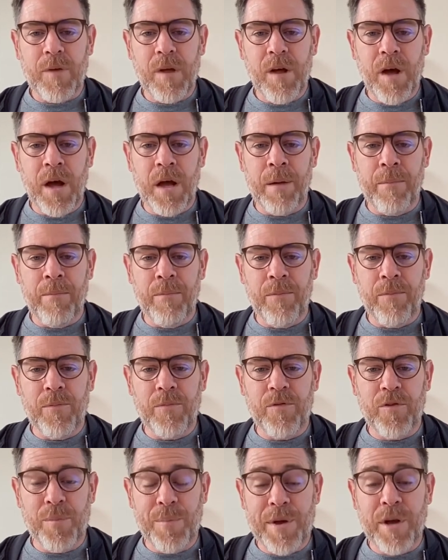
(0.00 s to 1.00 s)

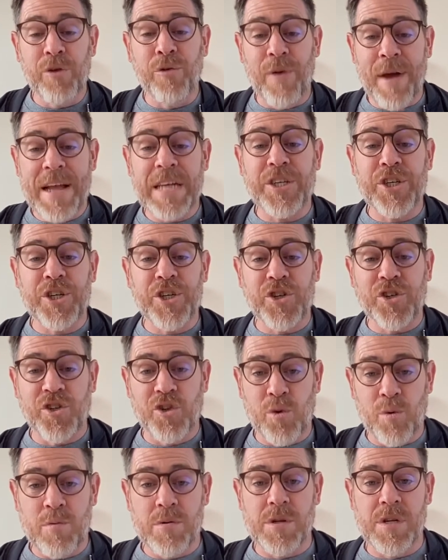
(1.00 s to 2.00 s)
to be gracious
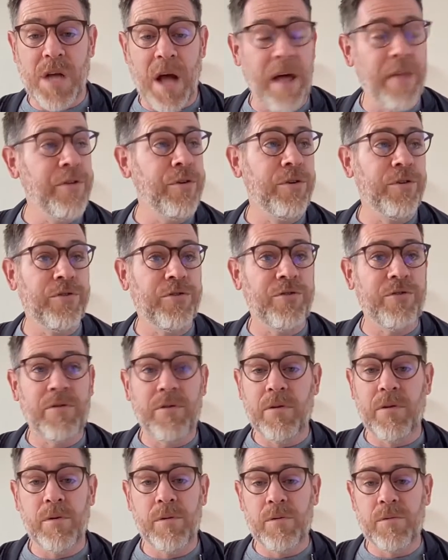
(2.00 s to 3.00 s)
towards others
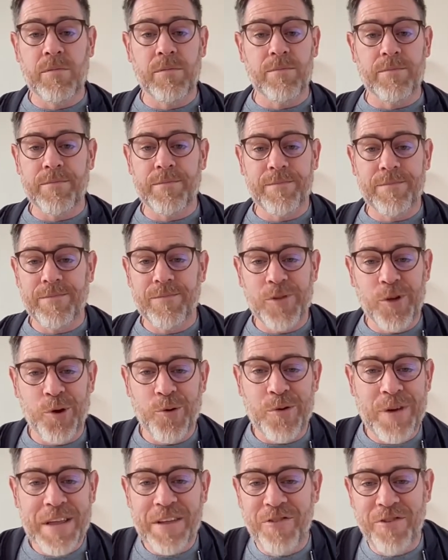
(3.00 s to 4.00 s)
who
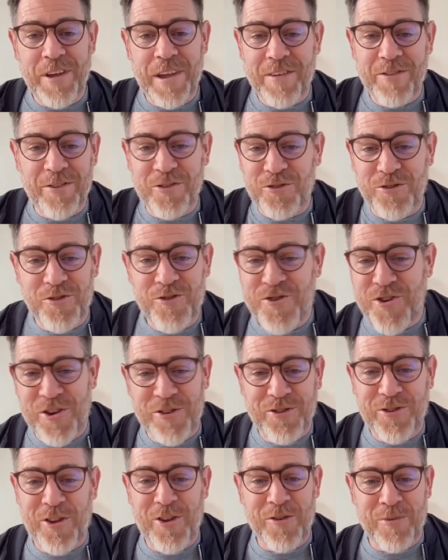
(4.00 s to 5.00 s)
need Jesus
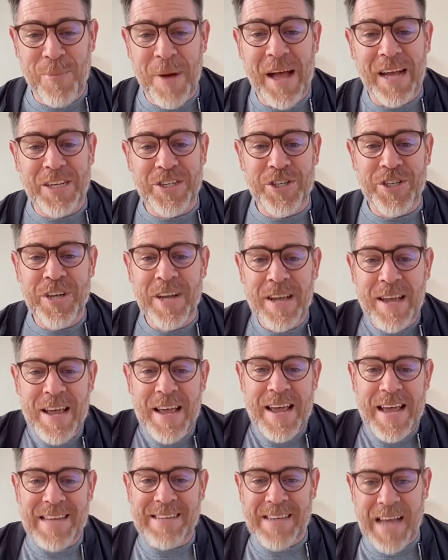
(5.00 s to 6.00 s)
just as much
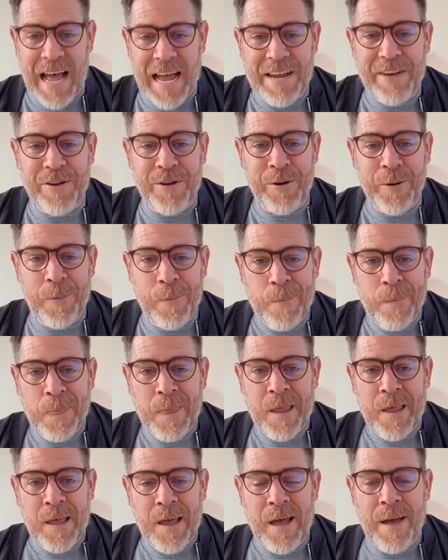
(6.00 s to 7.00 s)
as I do.
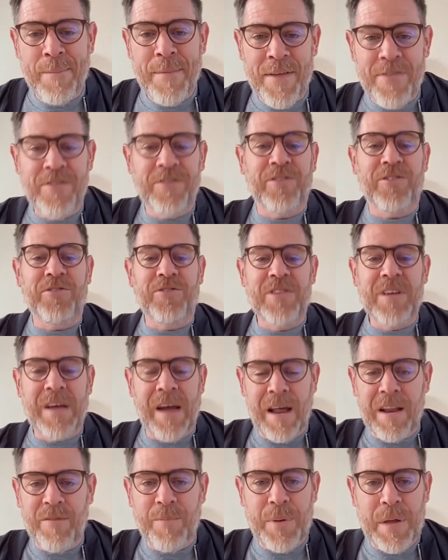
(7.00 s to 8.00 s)
And this is the
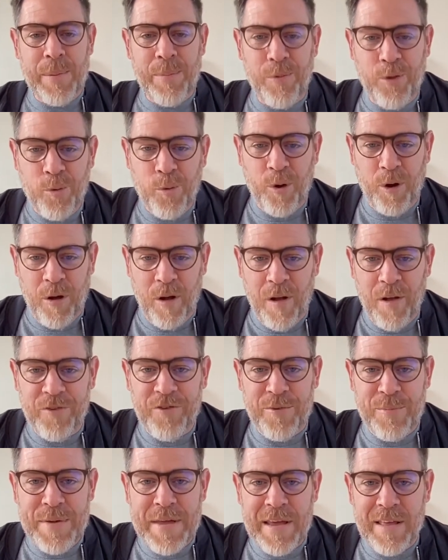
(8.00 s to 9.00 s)
kind of people that we're
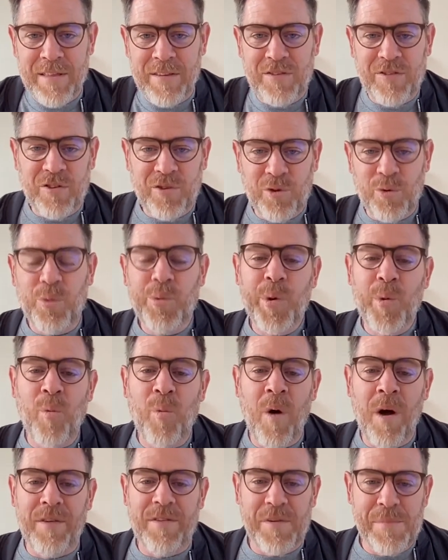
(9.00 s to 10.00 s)
called to be. This is who we
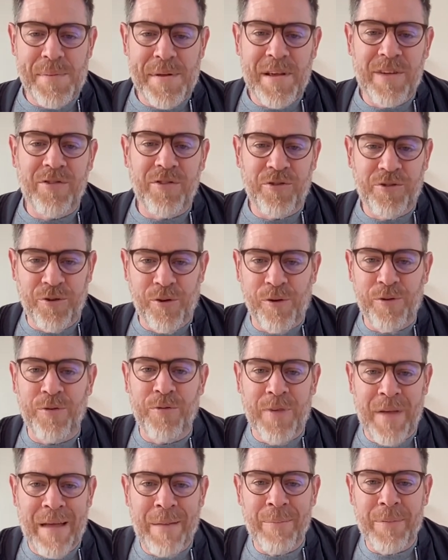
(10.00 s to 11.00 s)
want to be as a church
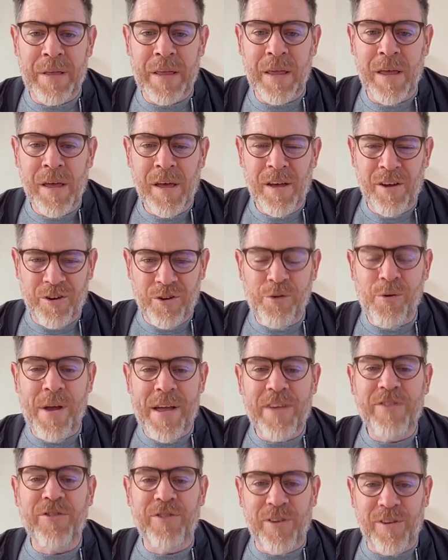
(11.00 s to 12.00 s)
family,
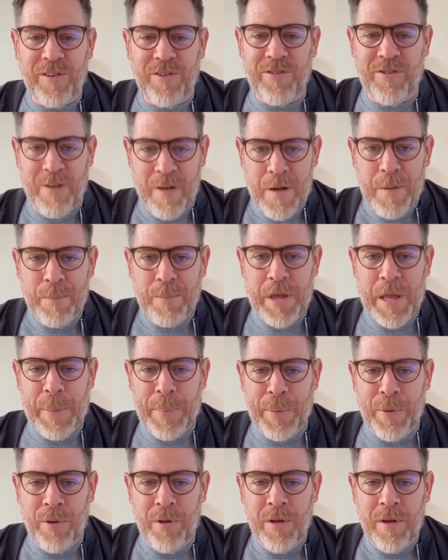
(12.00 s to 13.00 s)
gracious
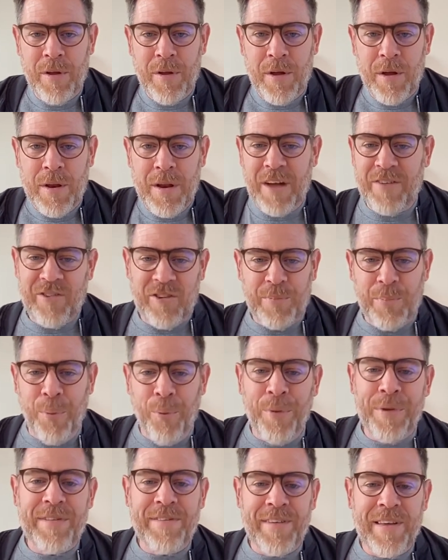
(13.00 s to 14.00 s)
people, not just
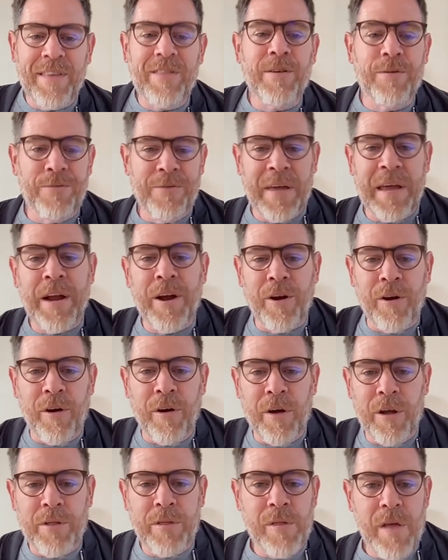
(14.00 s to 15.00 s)
pointing the
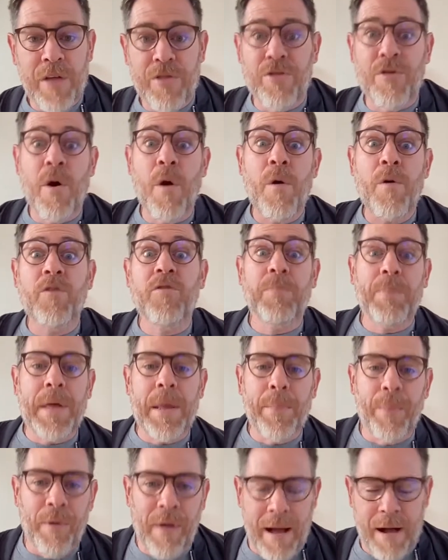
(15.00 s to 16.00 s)
finger at those
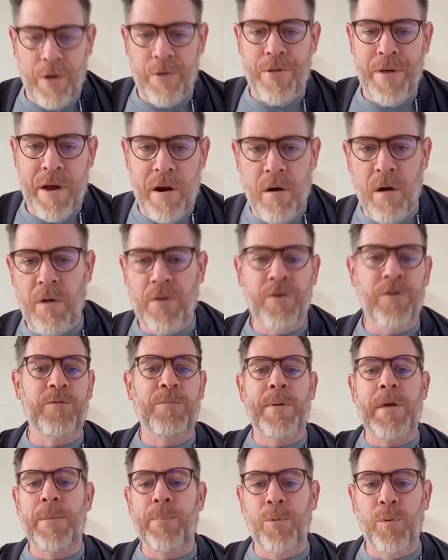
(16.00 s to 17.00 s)
people out there, all those
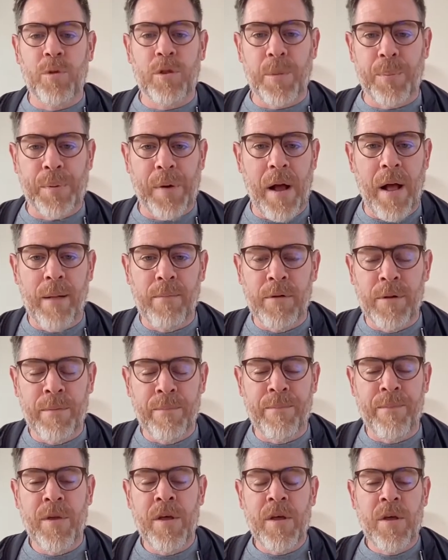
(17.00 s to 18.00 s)
people with the
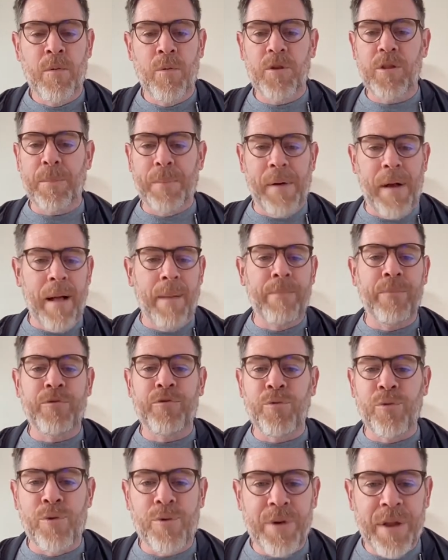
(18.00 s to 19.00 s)

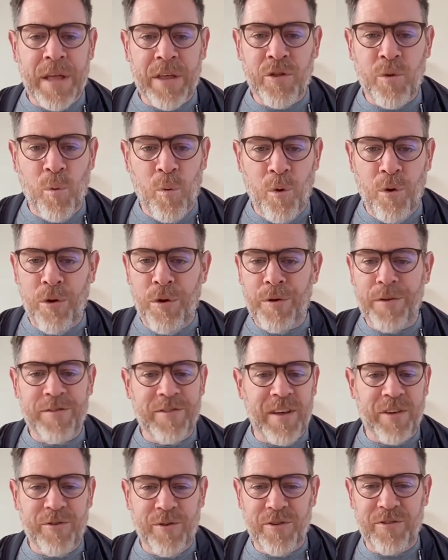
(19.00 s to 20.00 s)
problems ruining the world,
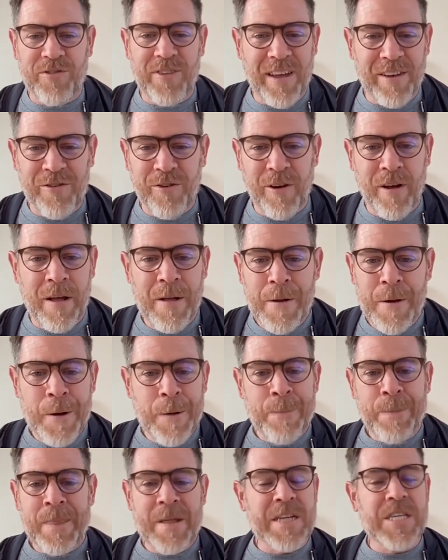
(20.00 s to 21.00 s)
etc., etc.
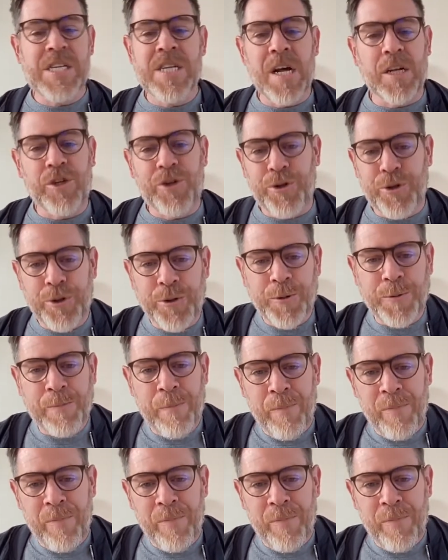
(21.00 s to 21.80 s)
That's not true.